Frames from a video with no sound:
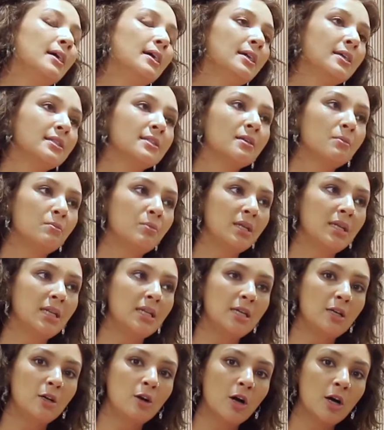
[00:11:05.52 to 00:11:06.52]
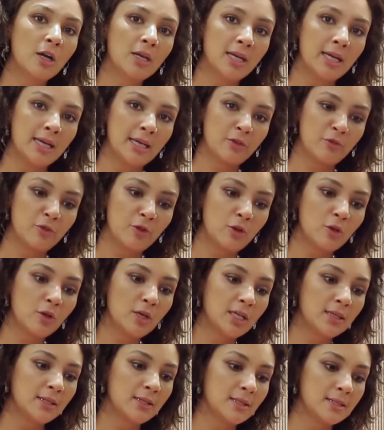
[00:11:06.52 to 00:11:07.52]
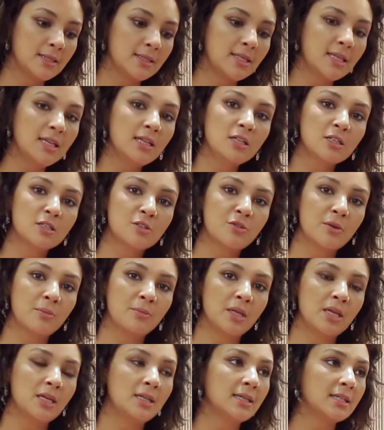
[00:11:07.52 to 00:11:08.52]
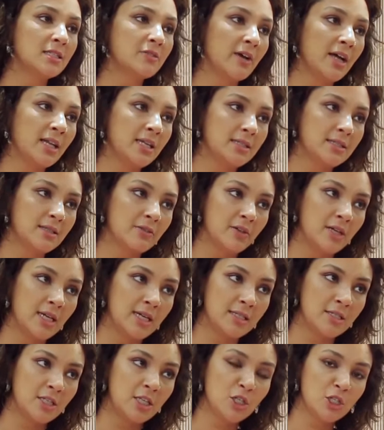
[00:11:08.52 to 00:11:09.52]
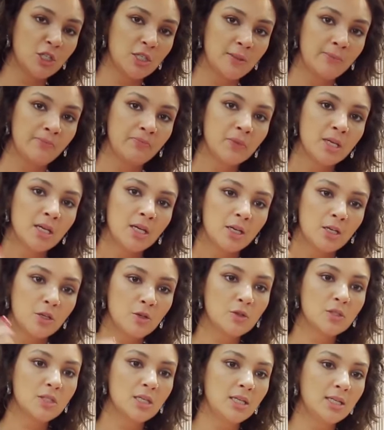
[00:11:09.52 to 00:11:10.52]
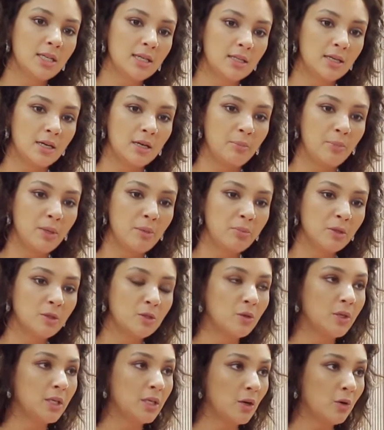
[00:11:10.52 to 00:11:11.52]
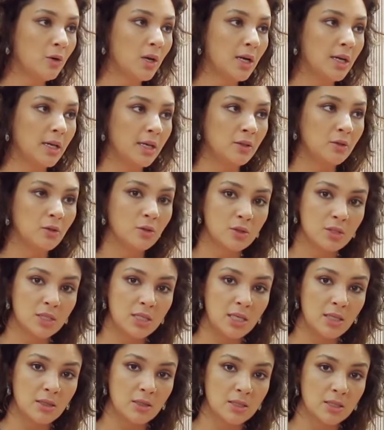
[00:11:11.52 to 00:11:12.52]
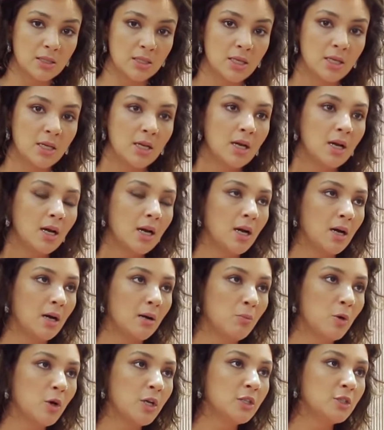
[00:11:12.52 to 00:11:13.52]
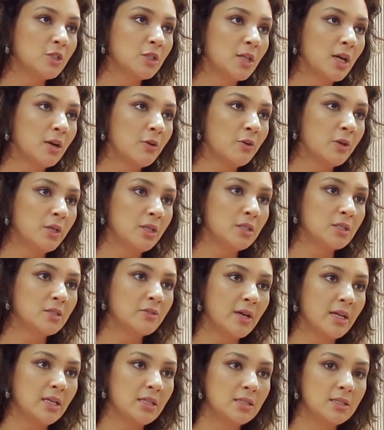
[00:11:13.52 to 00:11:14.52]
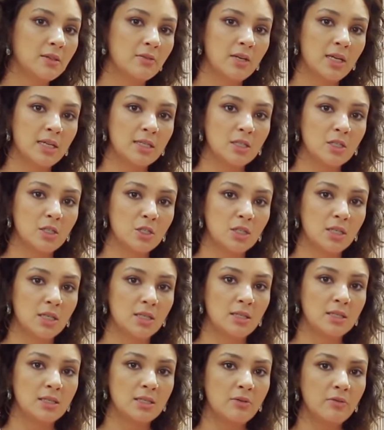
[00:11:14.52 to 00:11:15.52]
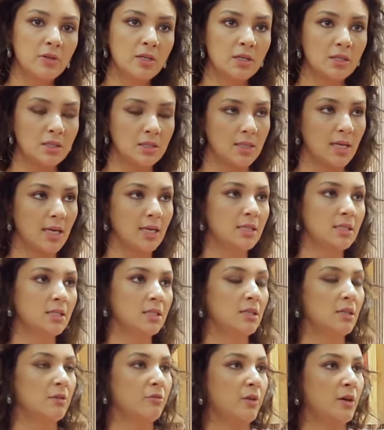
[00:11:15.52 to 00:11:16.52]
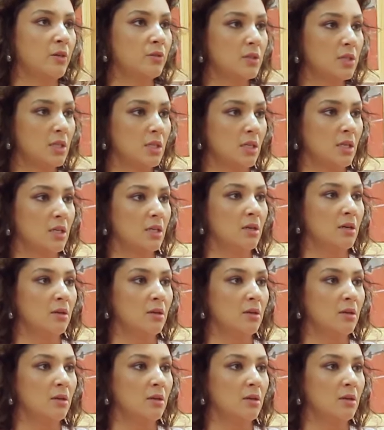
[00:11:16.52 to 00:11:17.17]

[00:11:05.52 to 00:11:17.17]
is completely gone. Like if you look at the seals from the Indus Valley civilization, you'll see that there are people doing yoga in those seals. Mohenjo-daro, Indus Valley civilization. And there's even a skeleton they found sitting in